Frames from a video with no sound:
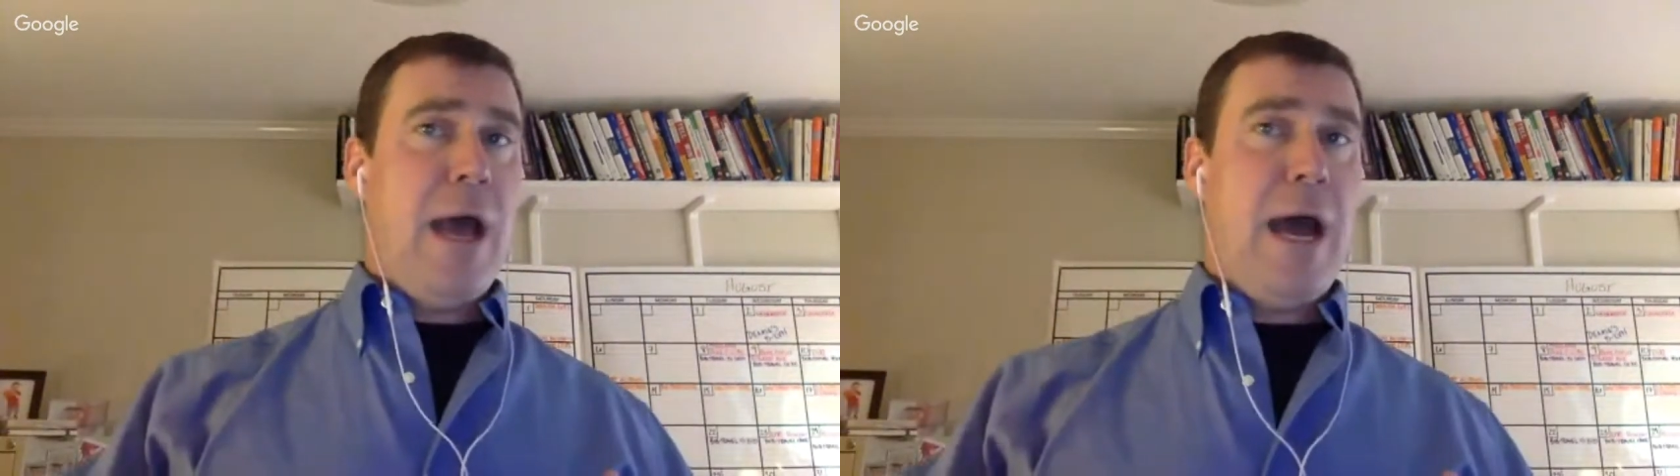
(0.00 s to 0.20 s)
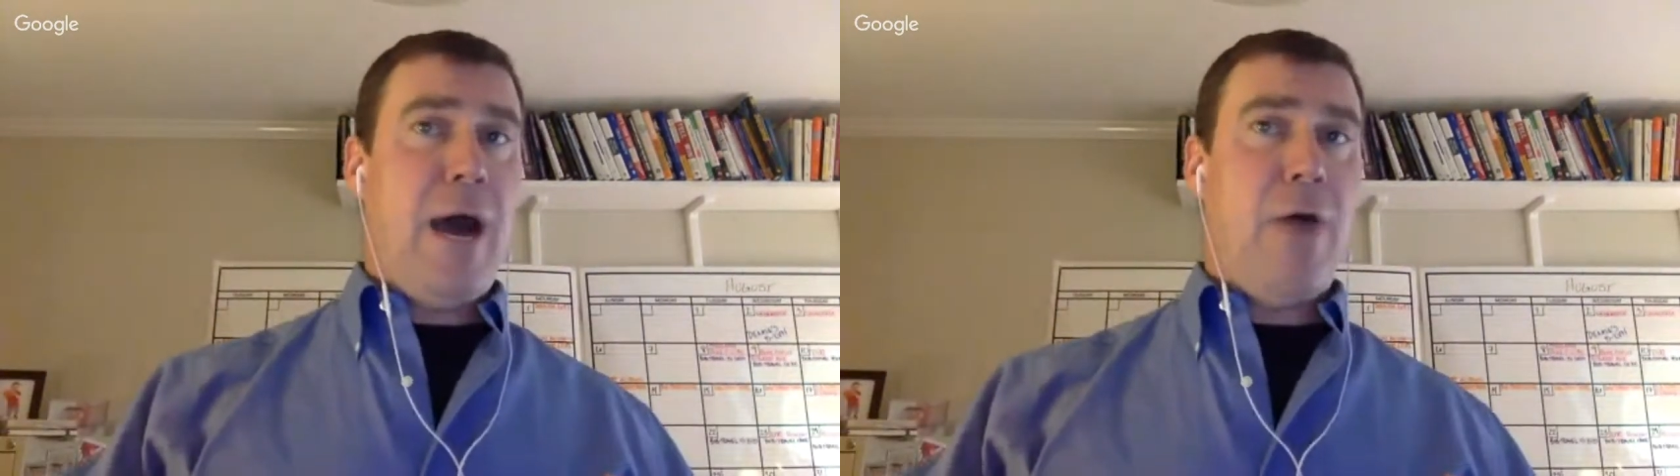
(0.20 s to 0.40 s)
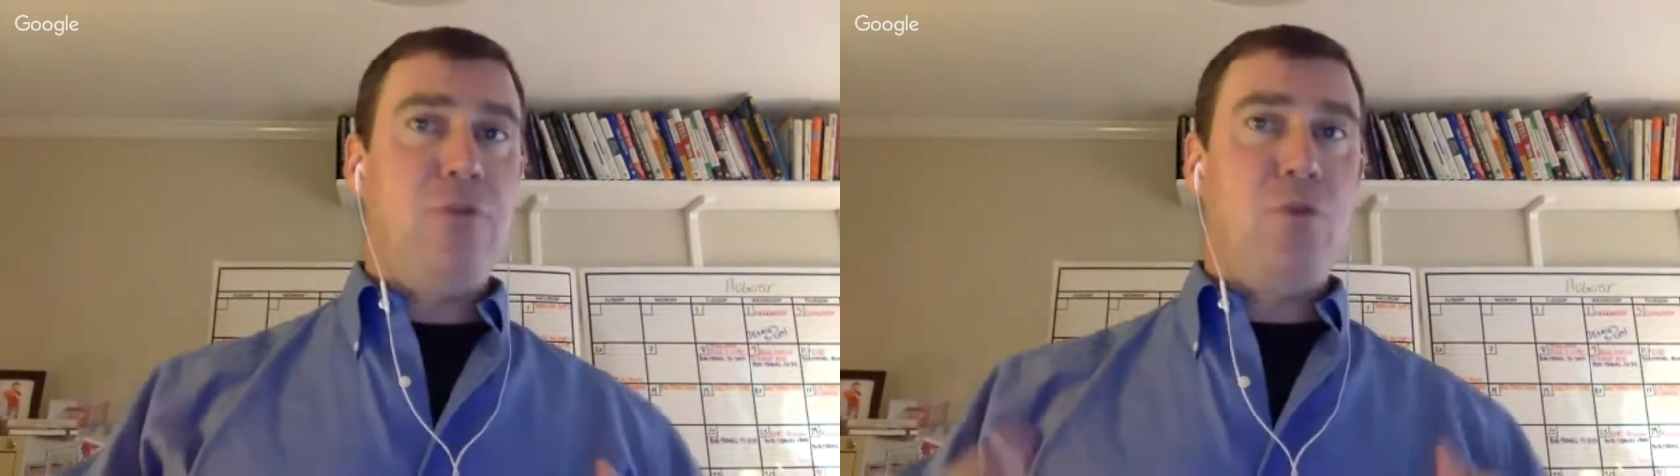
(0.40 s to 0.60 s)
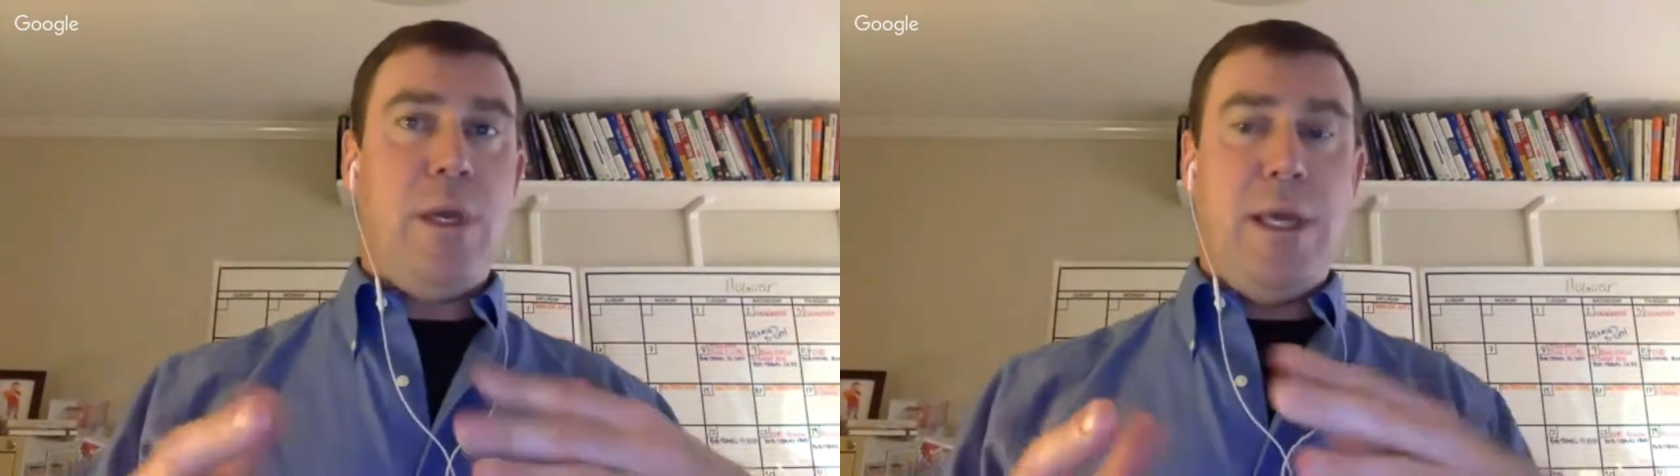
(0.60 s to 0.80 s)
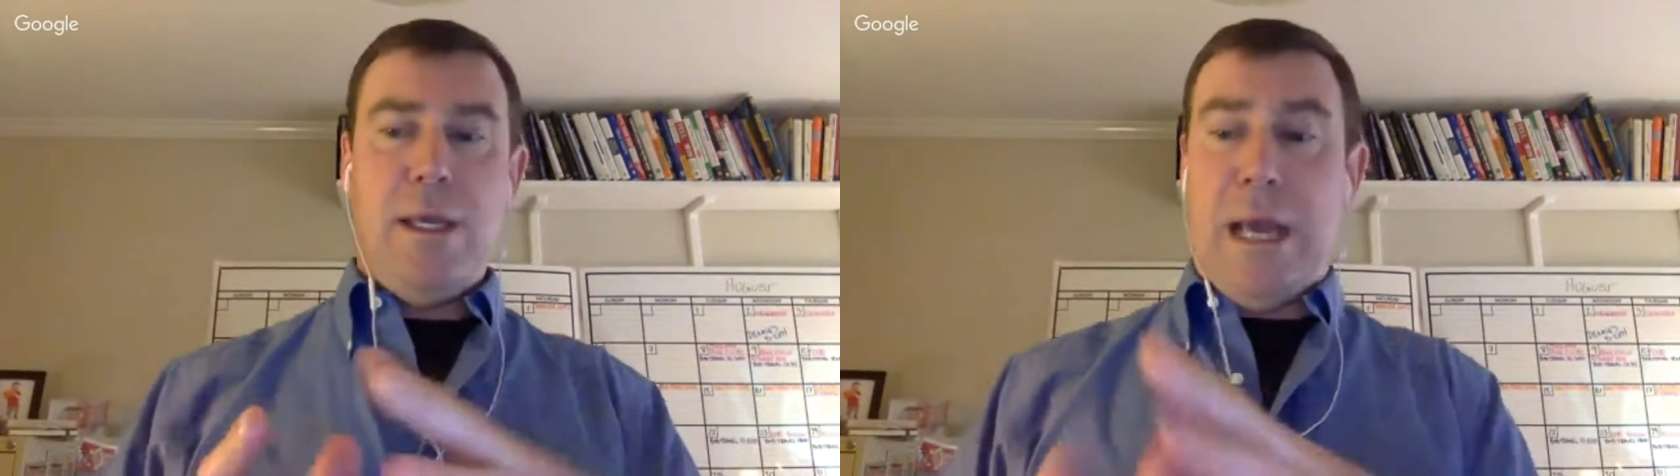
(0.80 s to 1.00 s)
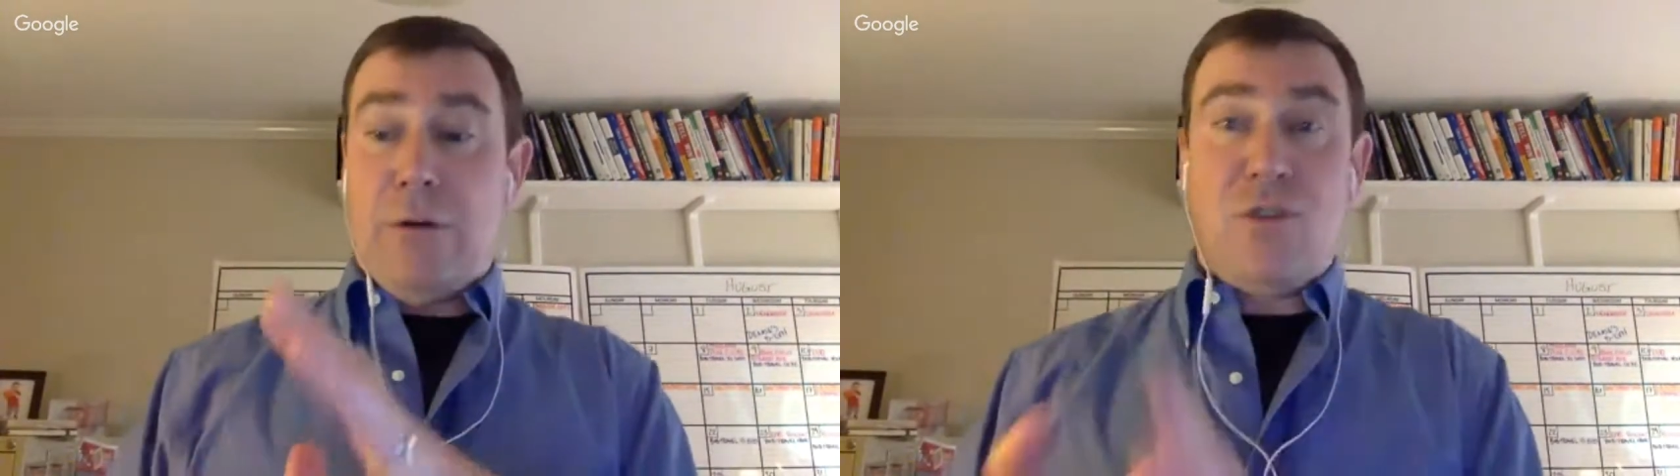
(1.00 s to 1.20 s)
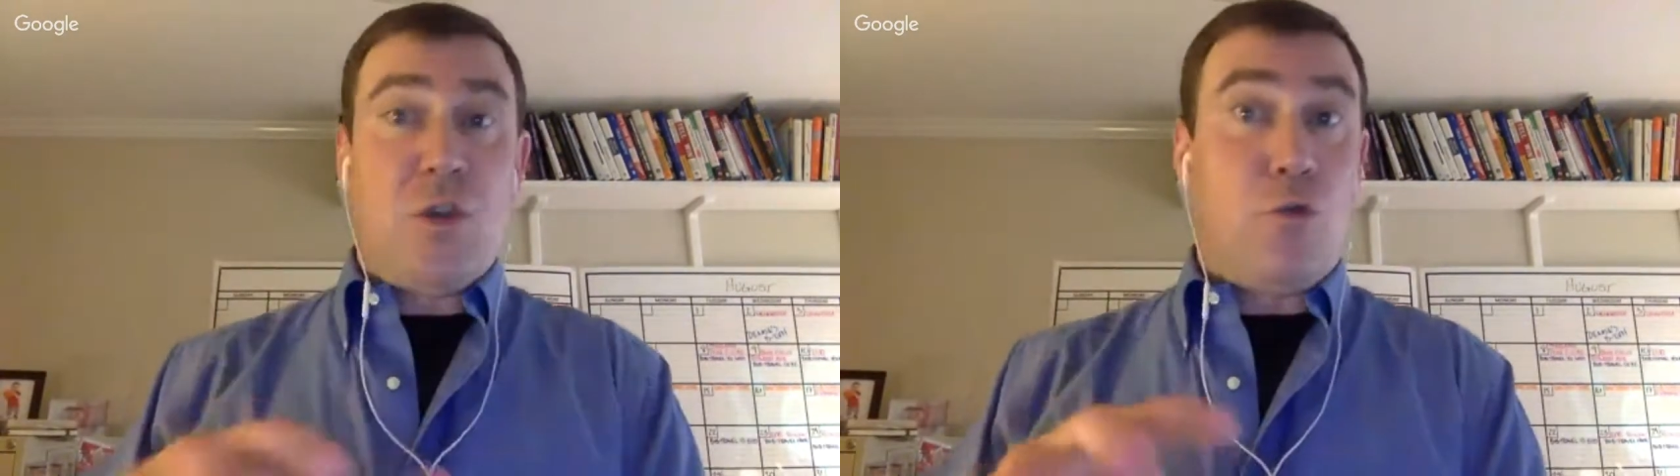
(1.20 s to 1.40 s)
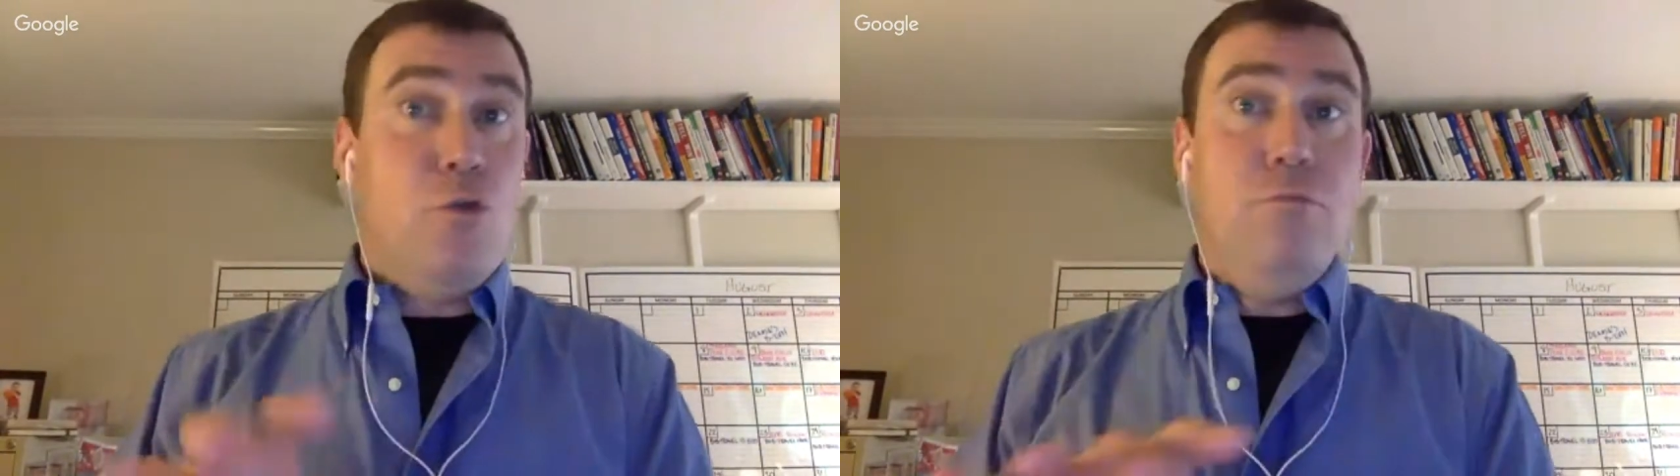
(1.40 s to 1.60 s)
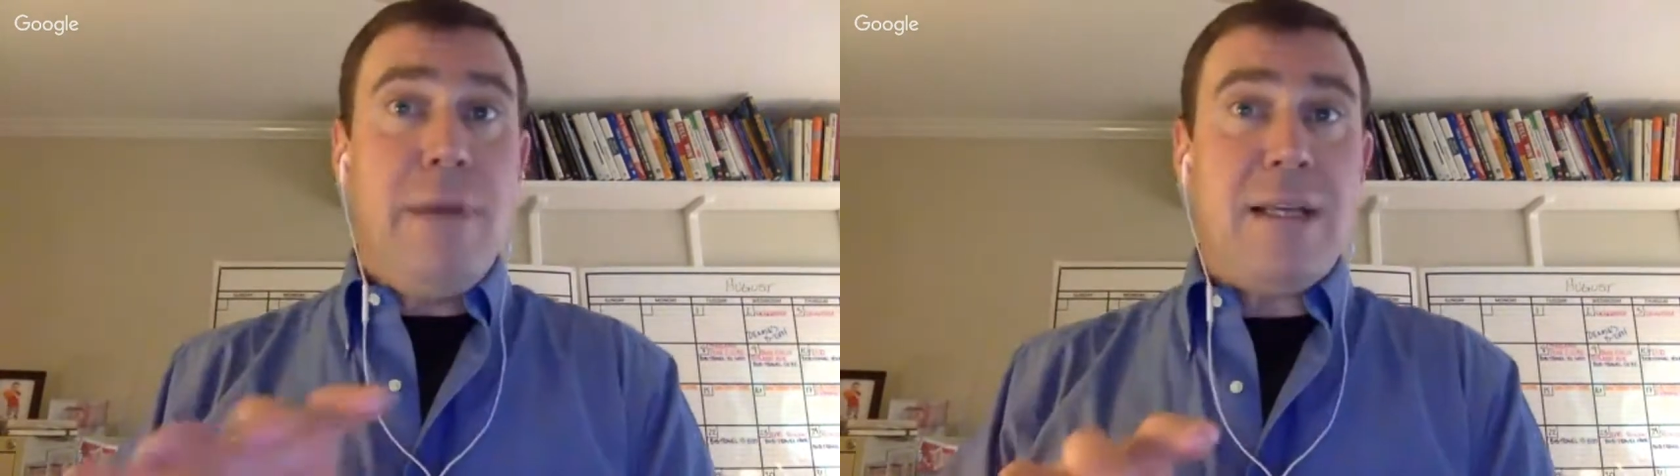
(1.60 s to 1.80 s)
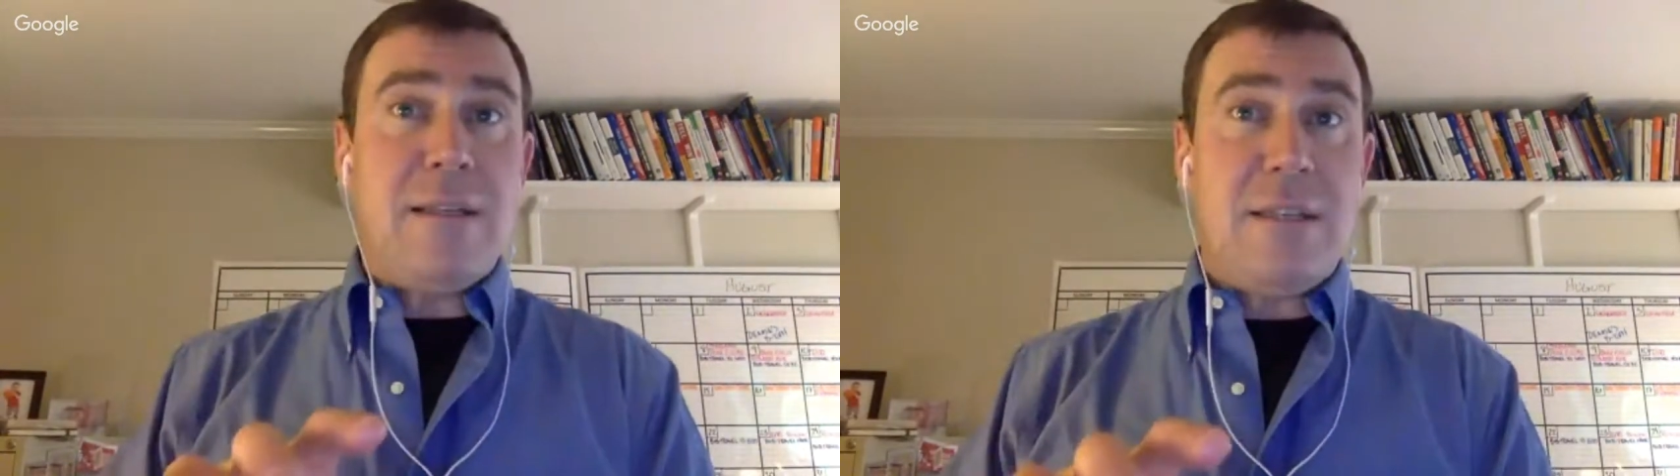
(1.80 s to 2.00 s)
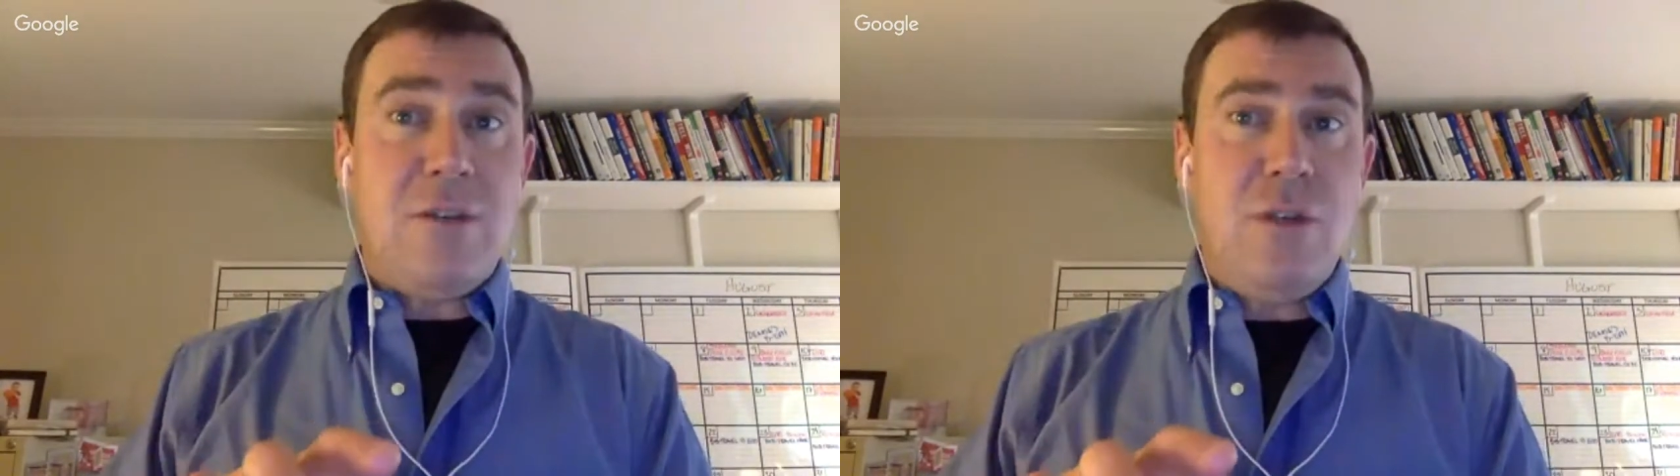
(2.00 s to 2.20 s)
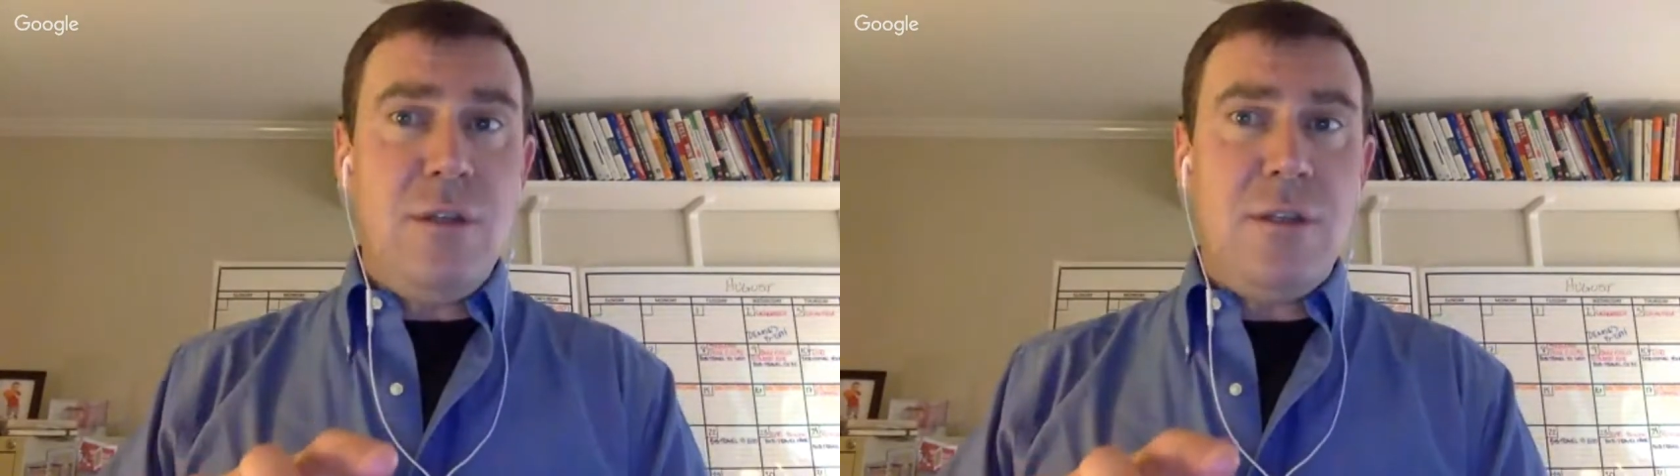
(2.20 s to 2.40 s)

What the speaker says: How does the group make decisions?